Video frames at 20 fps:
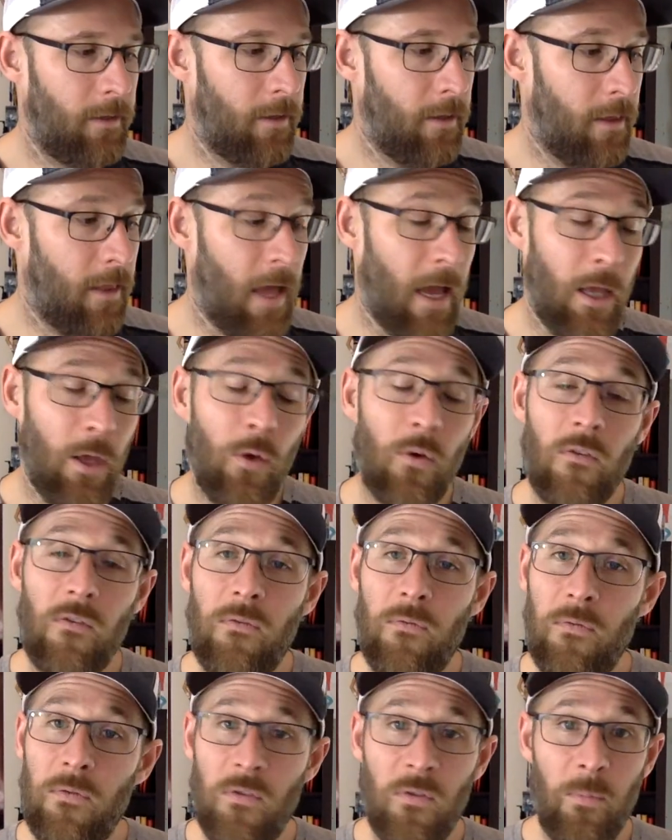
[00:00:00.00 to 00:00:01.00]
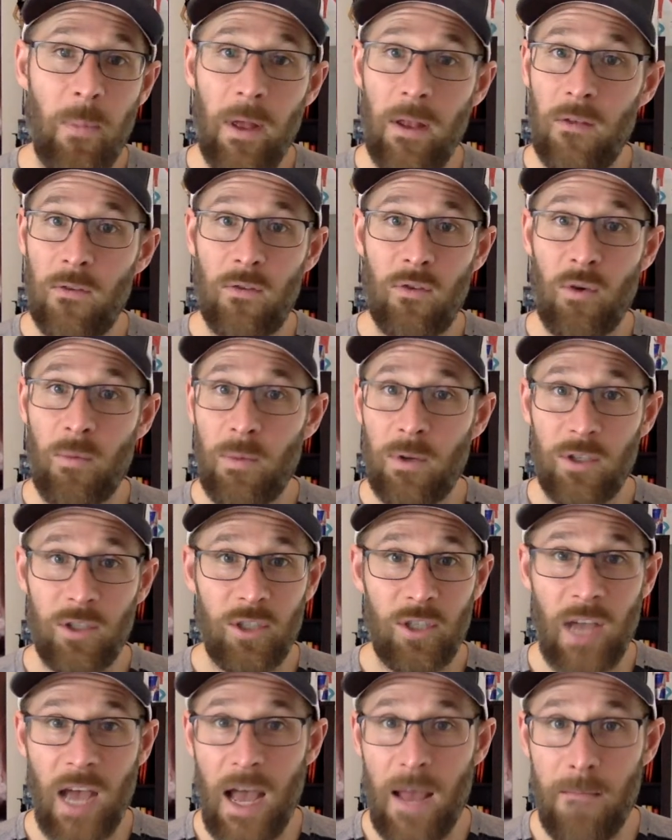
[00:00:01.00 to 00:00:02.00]
that you've spent so
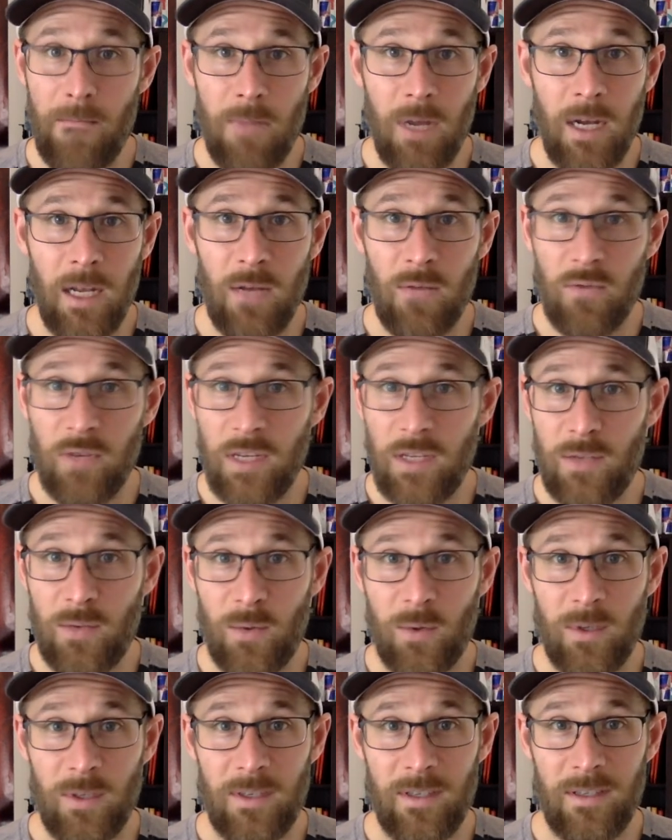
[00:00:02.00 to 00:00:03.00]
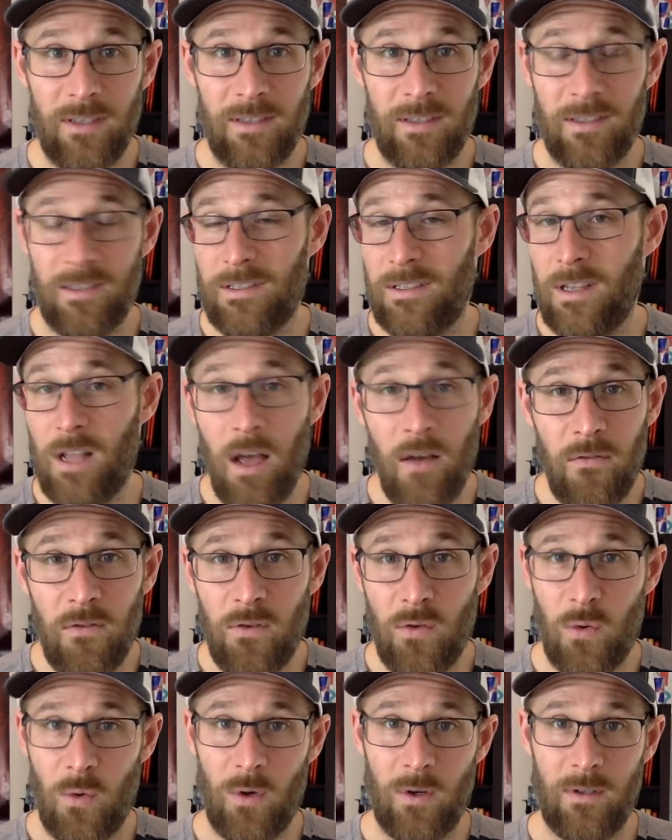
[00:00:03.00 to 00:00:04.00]
much time, money, resources, and love
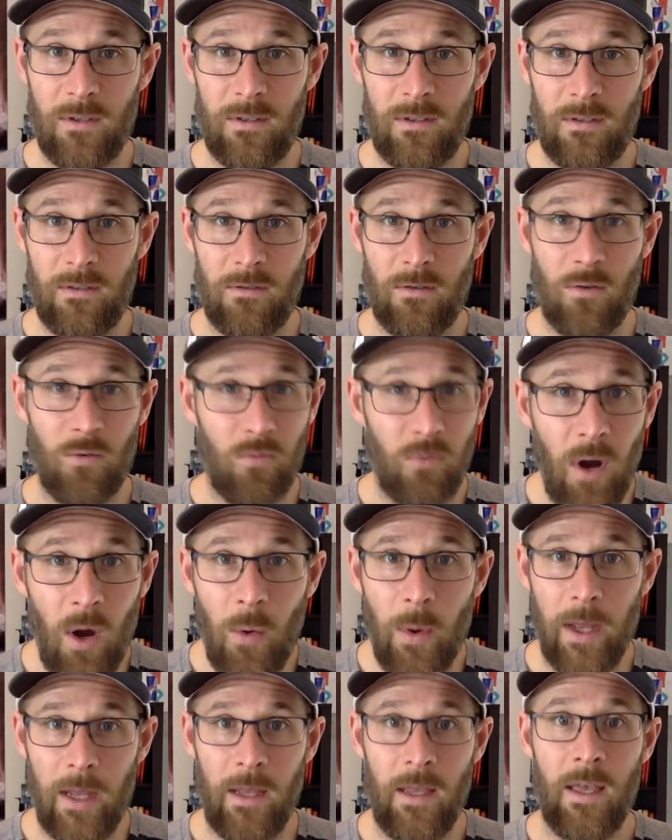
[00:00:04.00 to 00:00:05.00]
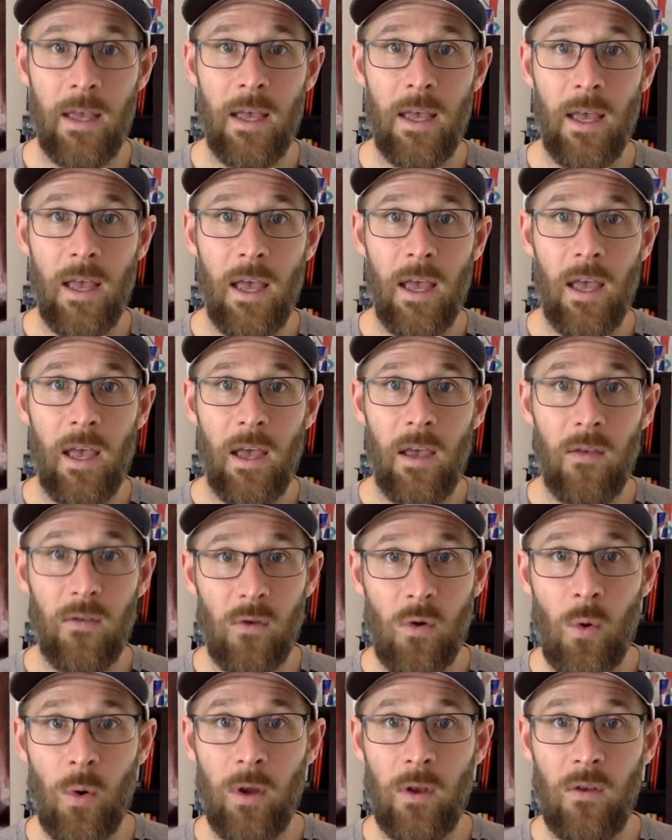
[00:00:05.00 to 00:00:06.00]
towards growing is
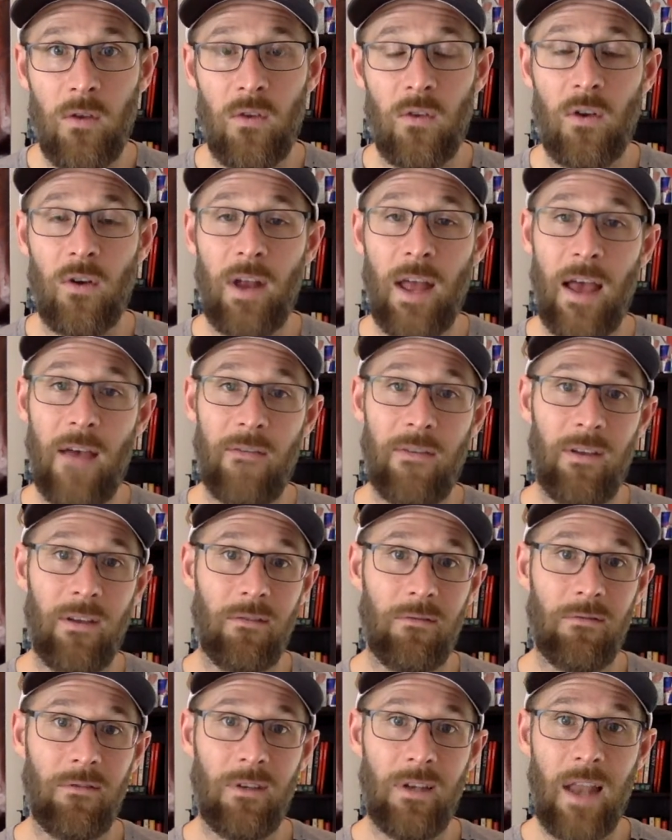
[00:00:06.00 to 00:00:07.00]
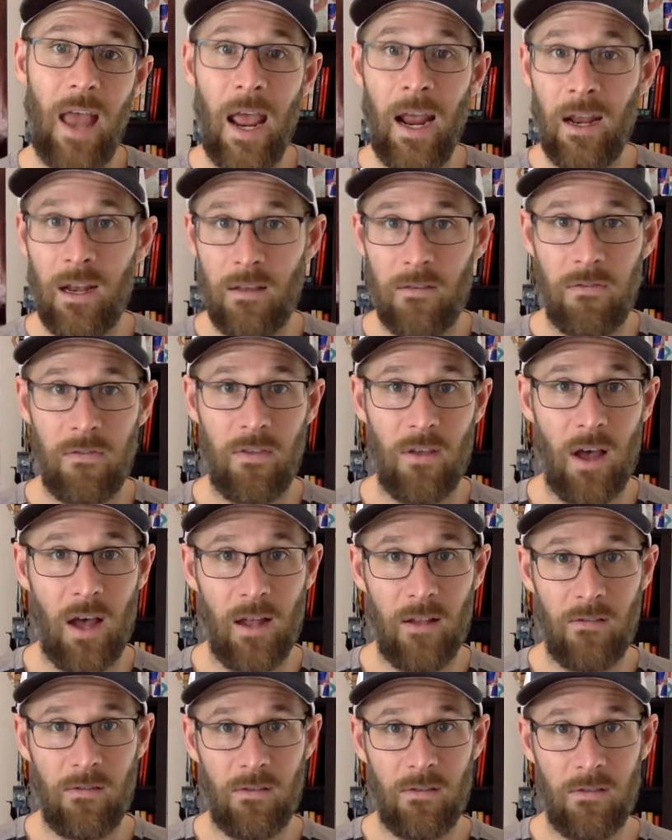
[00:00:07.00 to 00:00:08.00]
going to start having negative
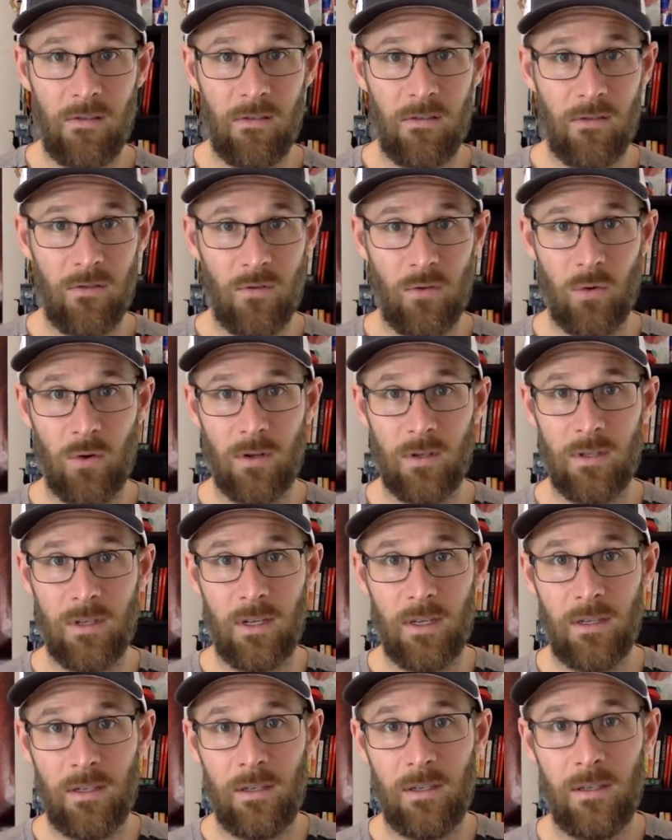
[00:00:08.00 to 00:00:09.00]
thoughts towards it